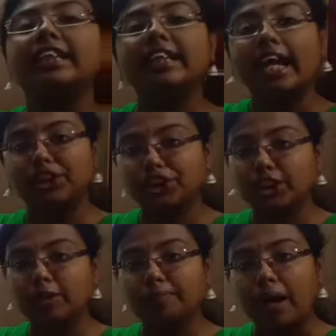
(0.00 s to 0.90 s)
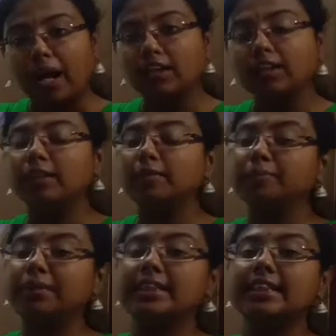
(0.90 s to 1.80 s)
National Park,
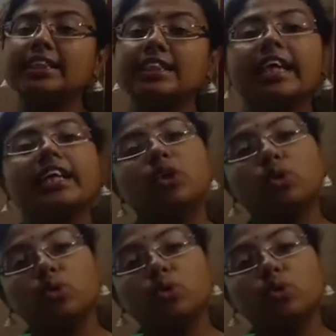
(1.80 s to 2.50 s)
present in